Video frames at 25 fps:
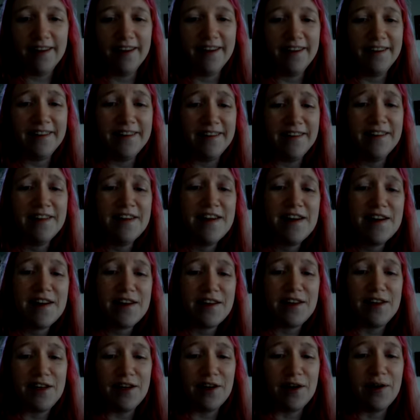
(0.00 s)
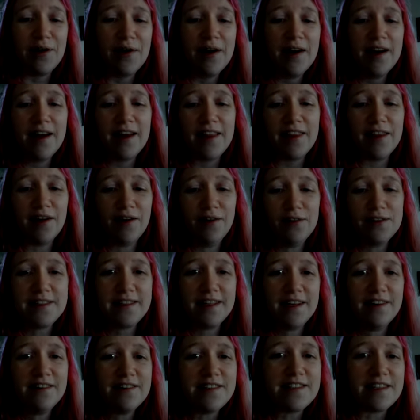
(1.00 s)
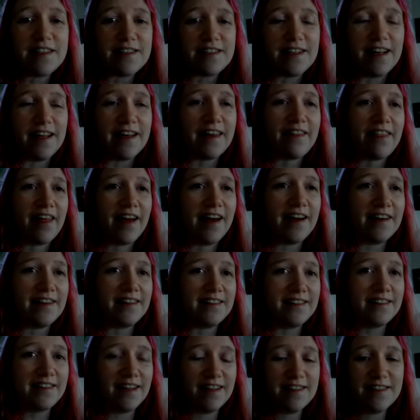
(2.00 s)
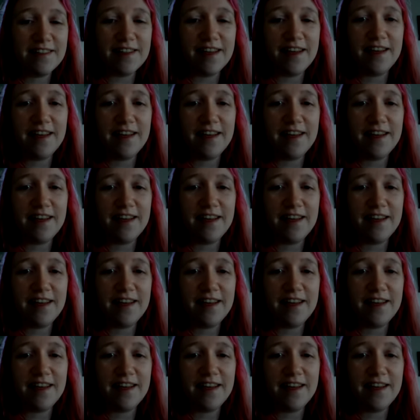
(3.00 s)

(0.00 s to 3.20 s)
And the whole series is like that. It doesn't get any better,